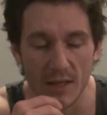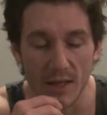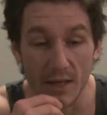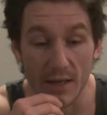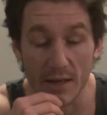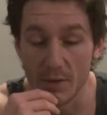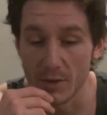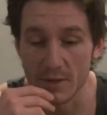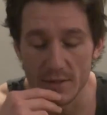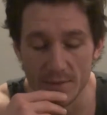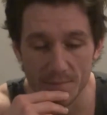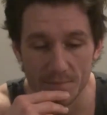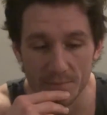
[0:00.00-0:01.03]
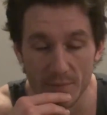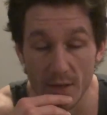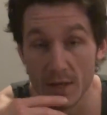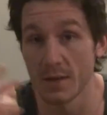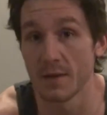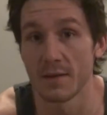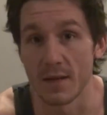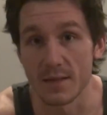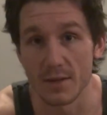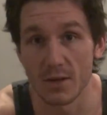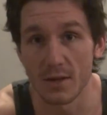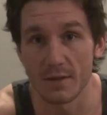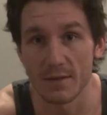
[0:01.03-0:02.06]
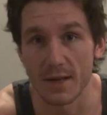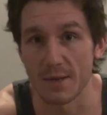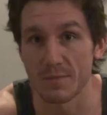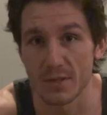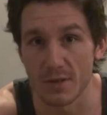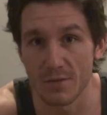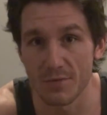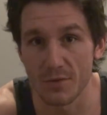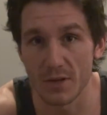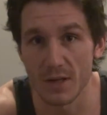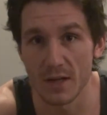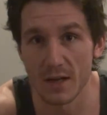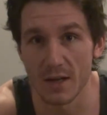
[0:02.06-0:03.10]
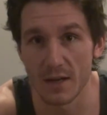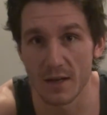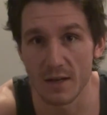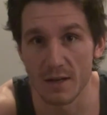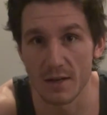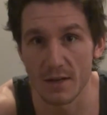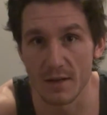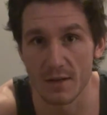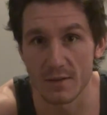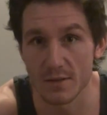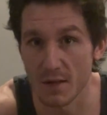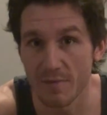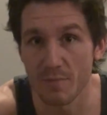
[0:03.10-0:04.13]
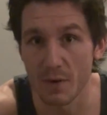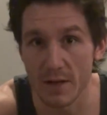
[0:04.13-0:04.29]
Anyways, That's all. I'm sorry for the stuff, but